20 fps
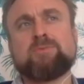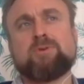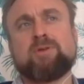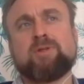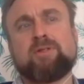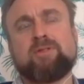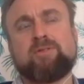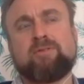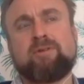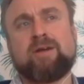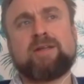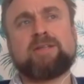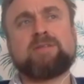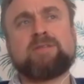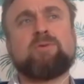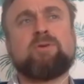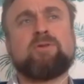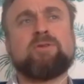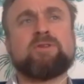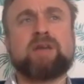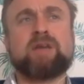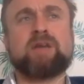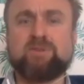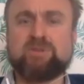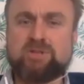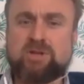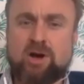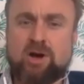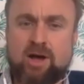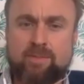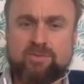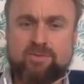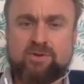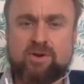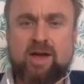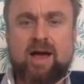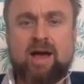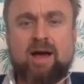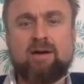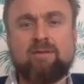What are the threats? How much time do
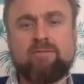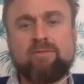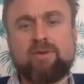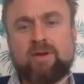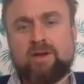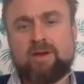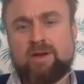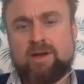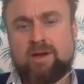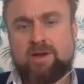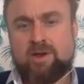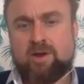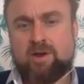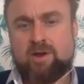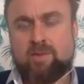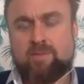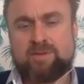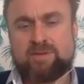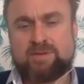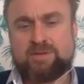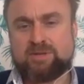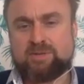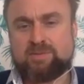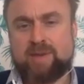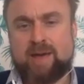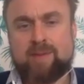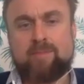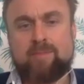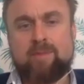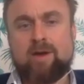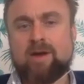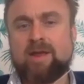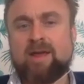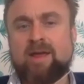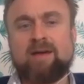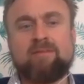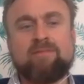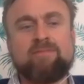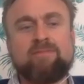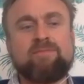you have? You know, a businessman might only
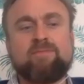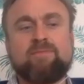have